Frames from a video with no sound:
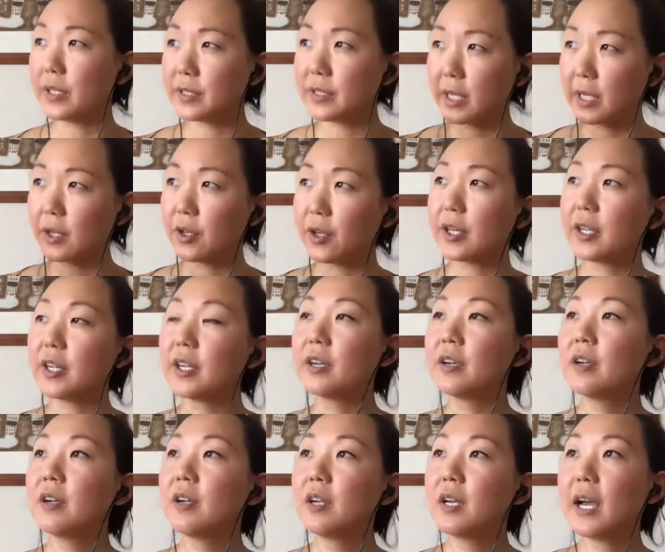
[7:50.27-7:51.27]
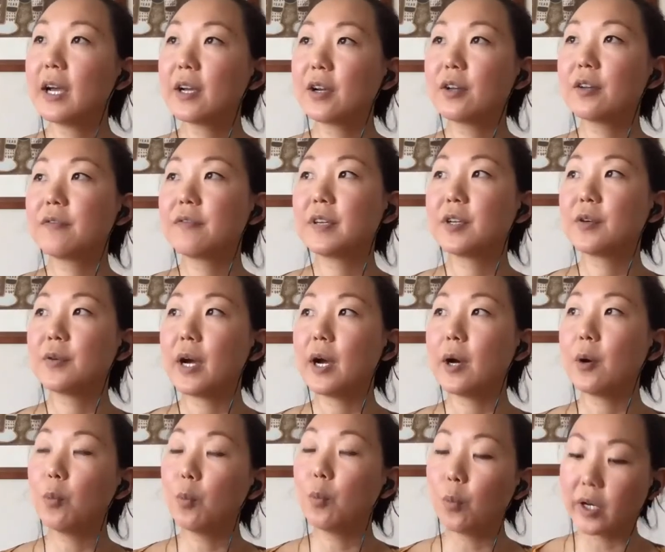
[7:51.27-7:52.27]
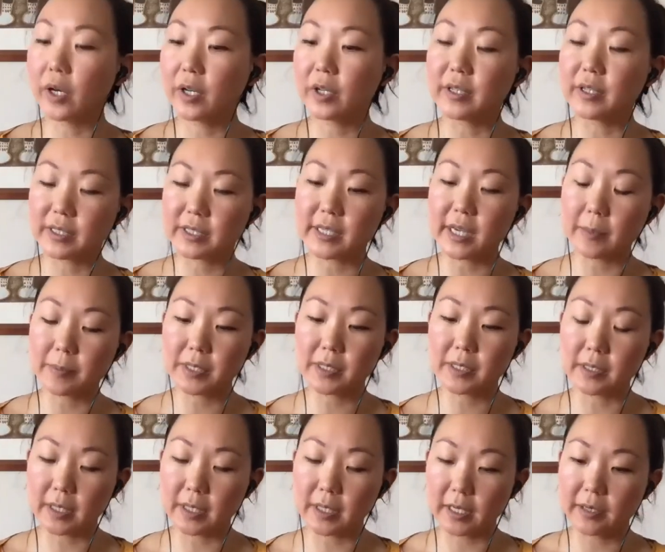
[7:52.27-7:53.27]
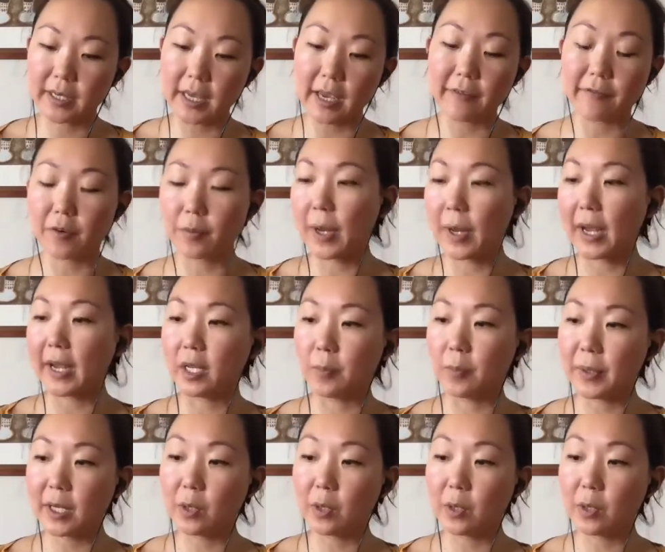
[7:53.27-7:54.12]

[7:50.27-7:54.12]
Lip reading: I gotta figure out what are the steps to kind of get from A to B.